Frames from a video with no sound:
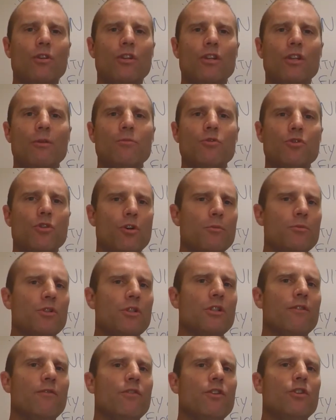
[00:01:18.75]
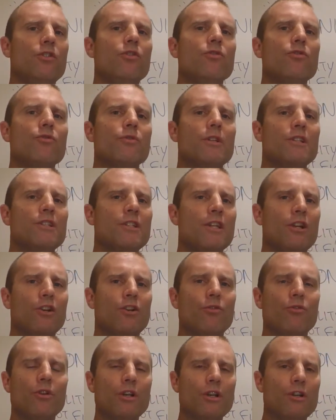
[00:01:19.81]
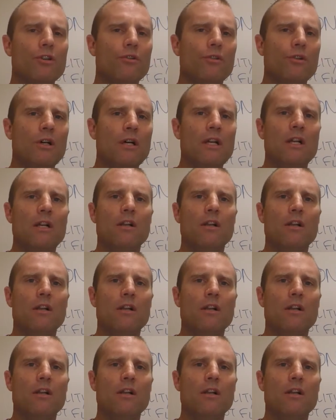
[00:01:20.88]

the absorption of the nutrients that are critical